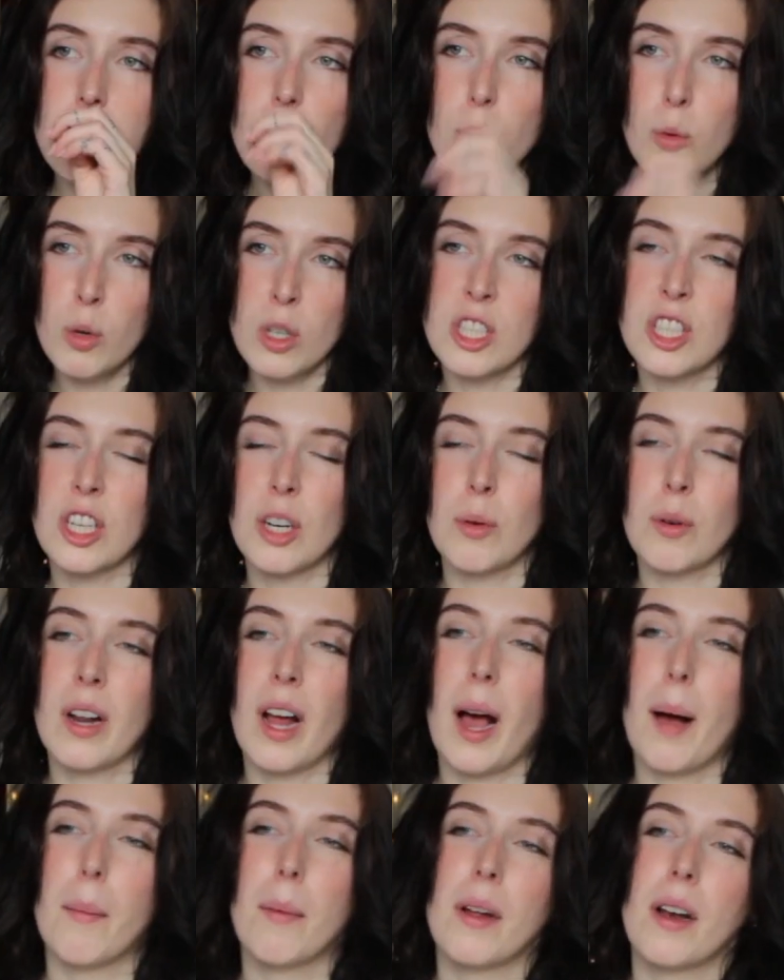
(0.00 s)
When shit would
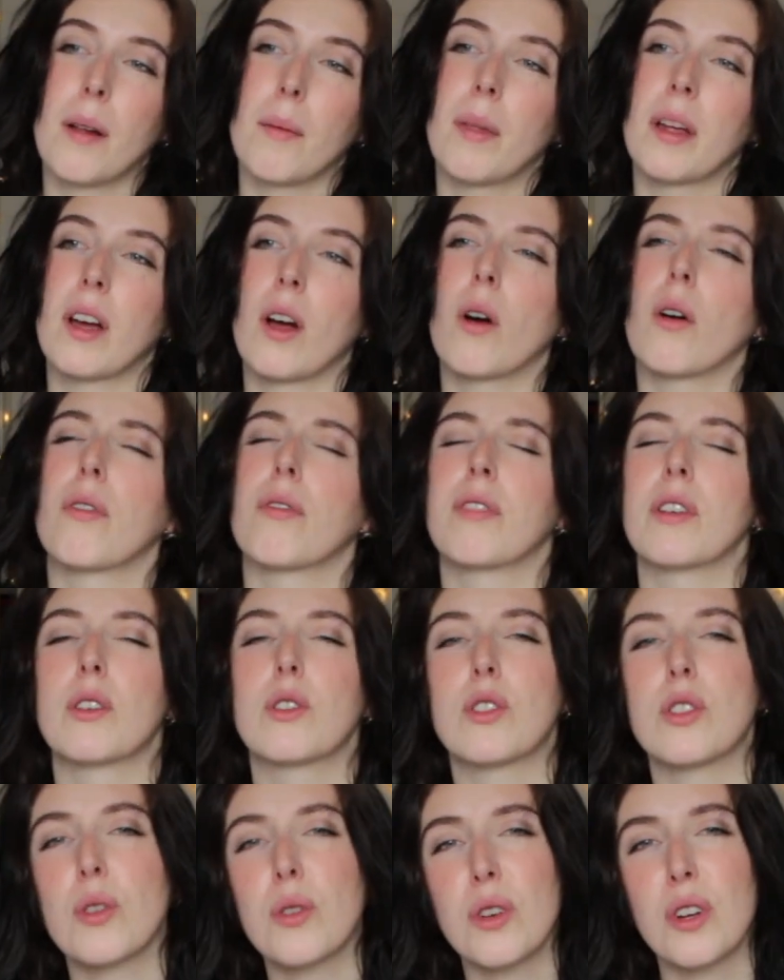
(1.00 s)
happen, I'm like, oh, it
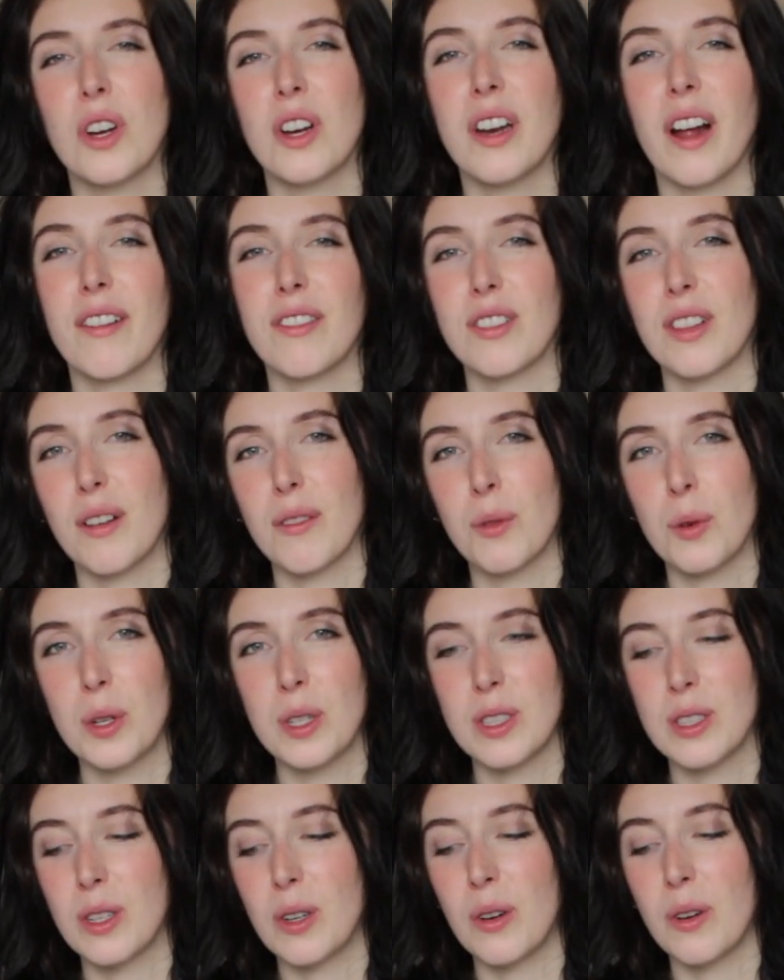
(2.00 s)
feels so good after that
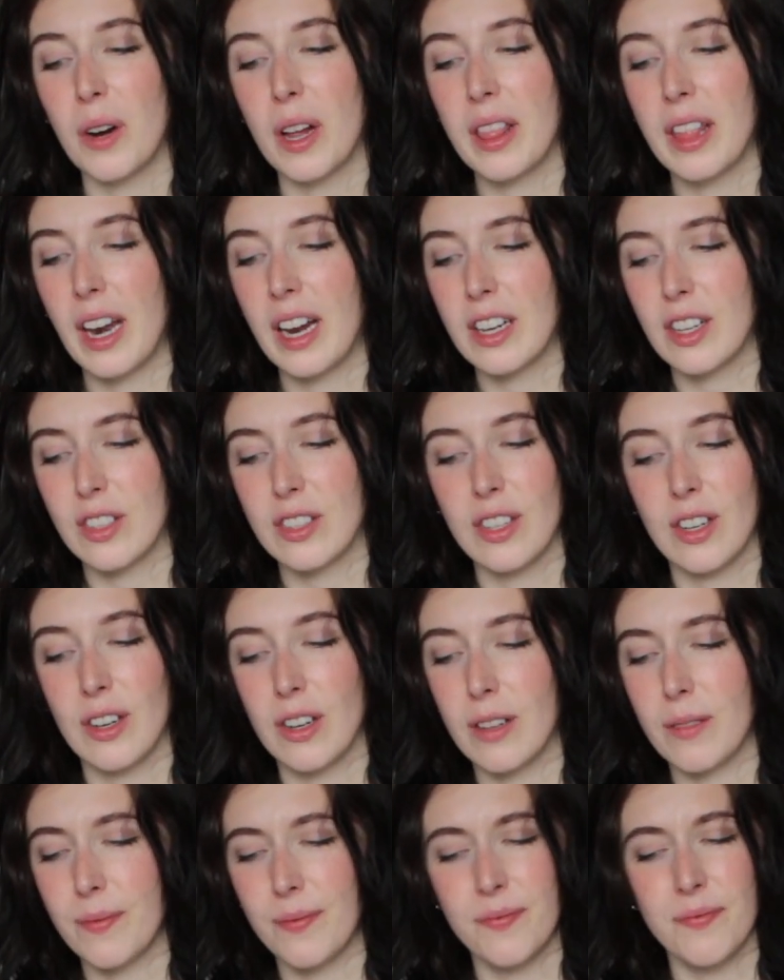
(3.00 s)
voice note. And then I just
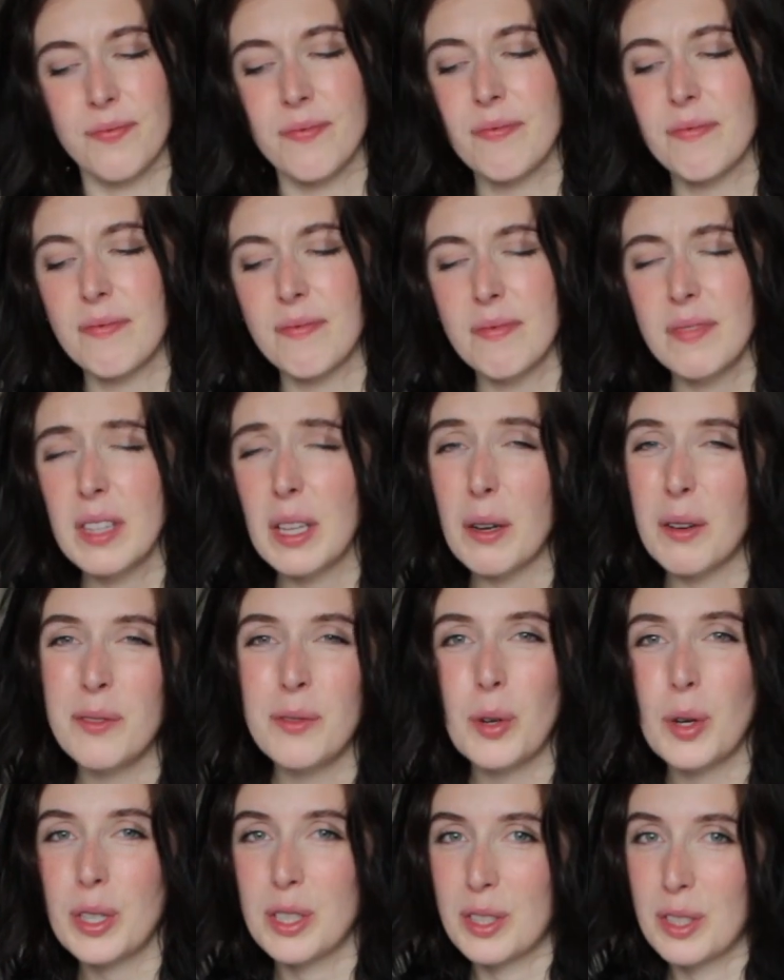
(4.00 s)
started
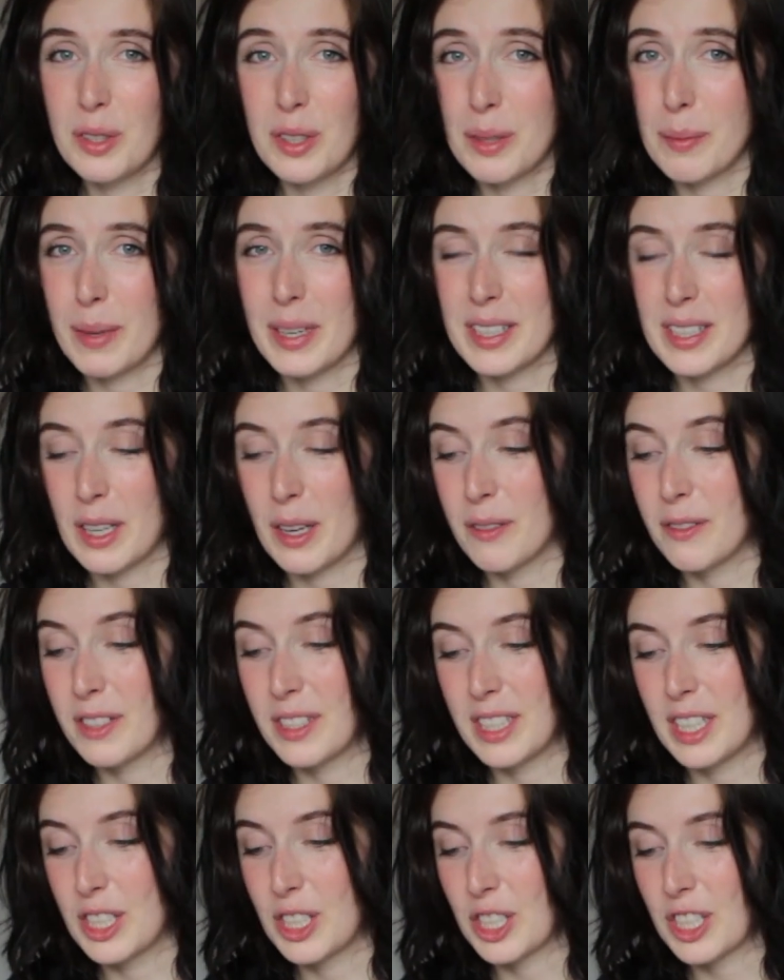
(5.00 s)
voice noting myself,
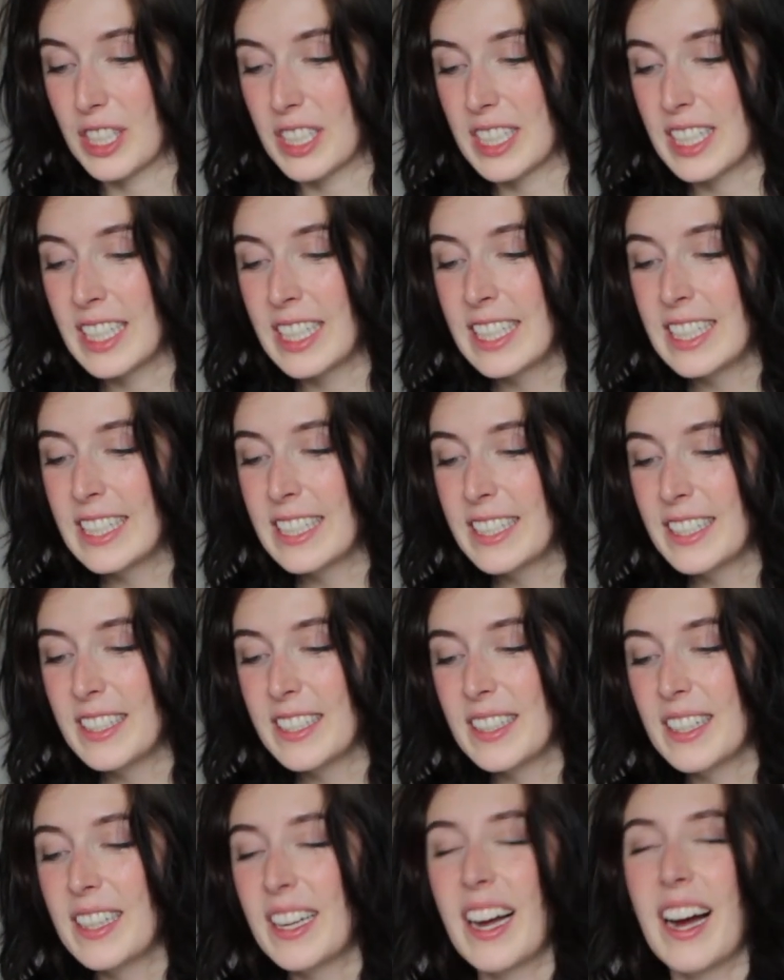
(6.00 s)
essentially.
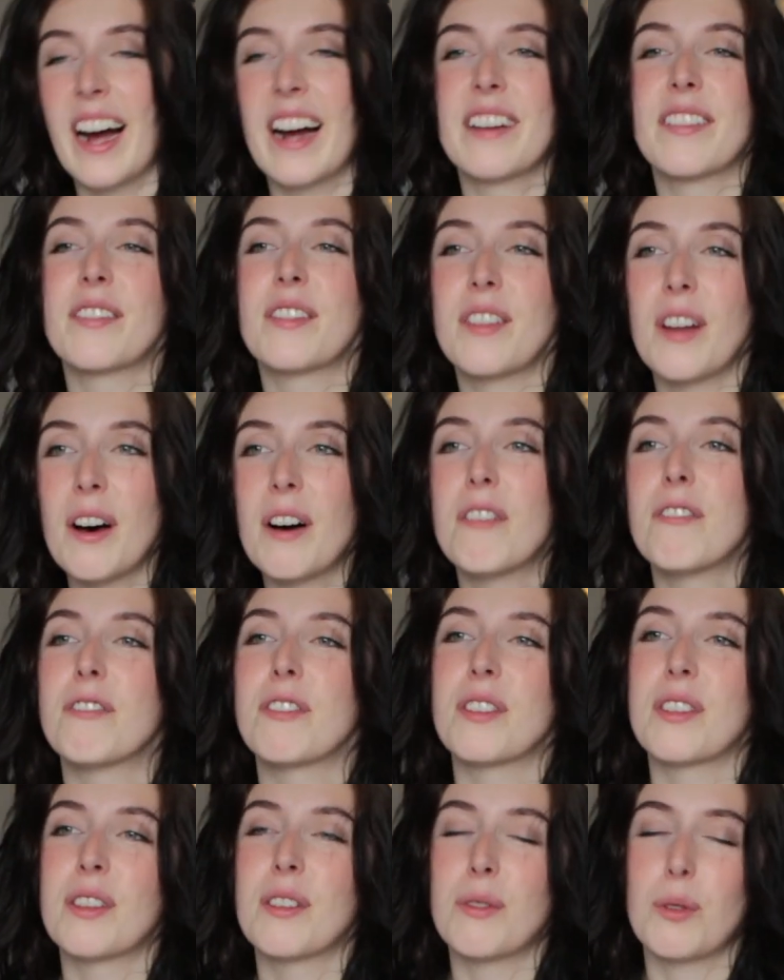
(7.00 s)
I love
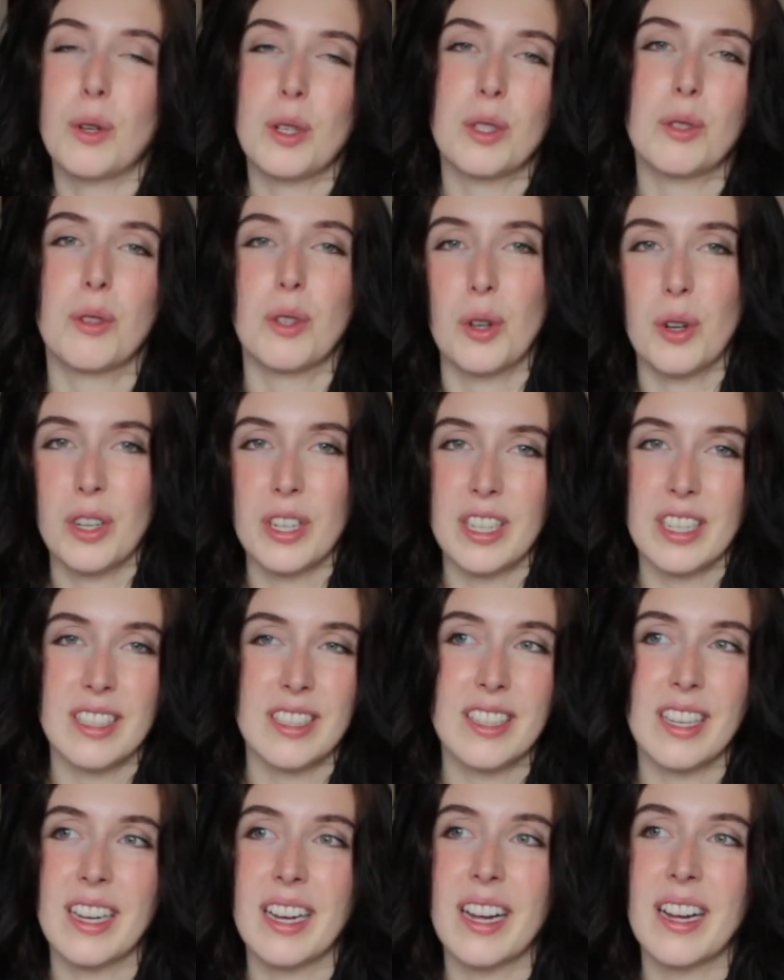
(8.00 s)
the voice
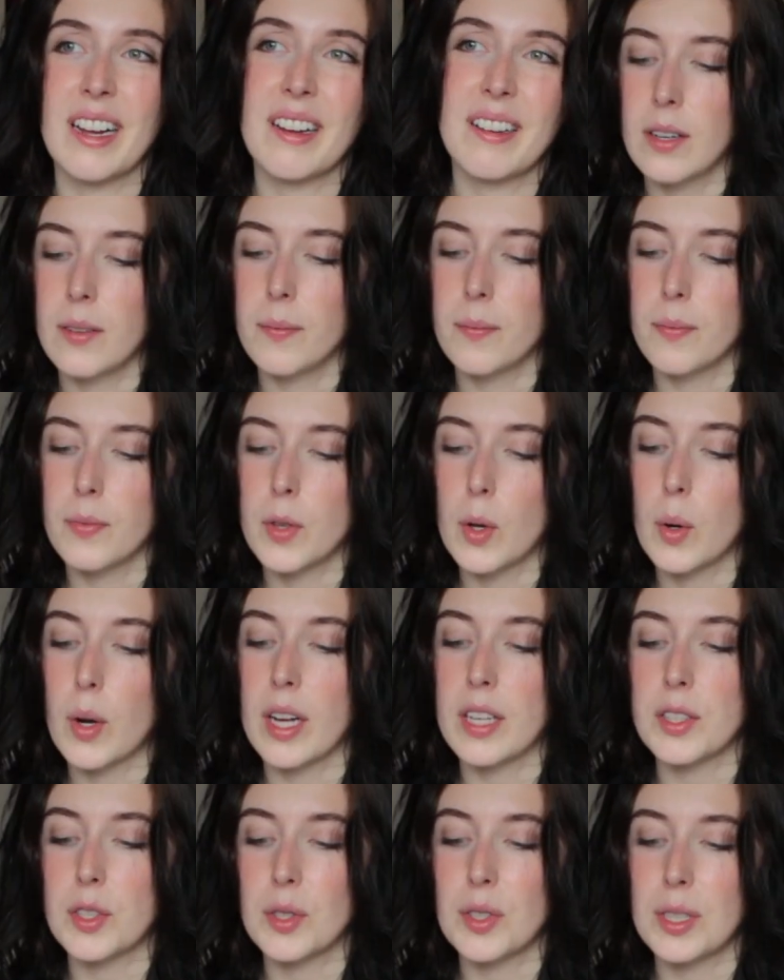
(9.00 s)
recordings. Like,
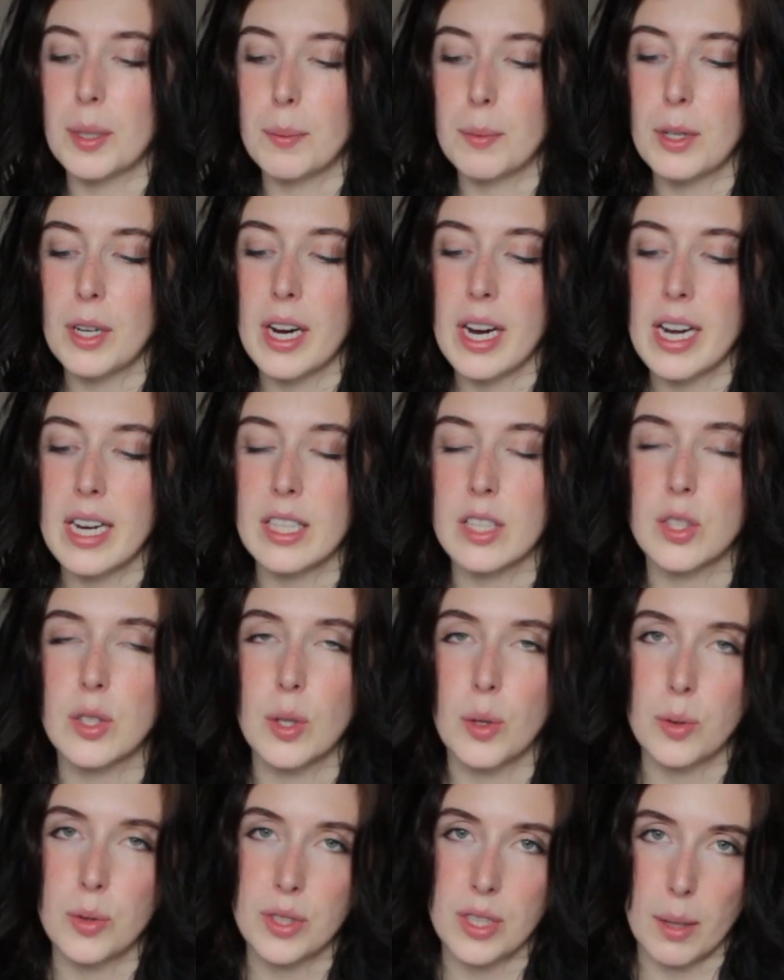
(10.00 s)
okay, so number 8 is
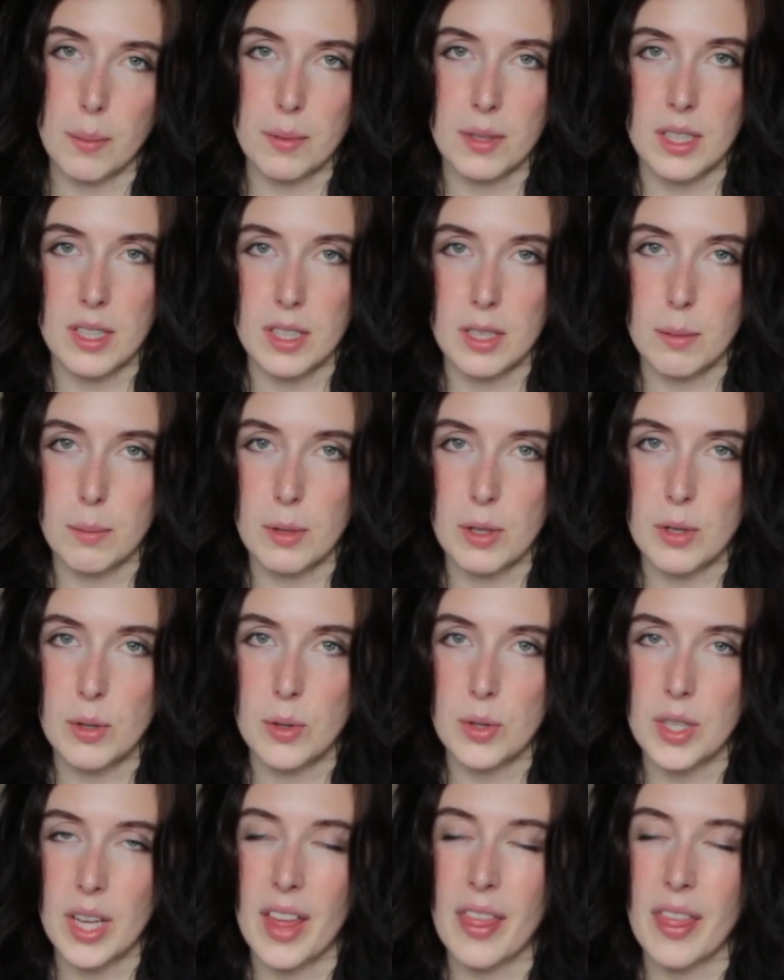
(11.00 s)
no substance abuse.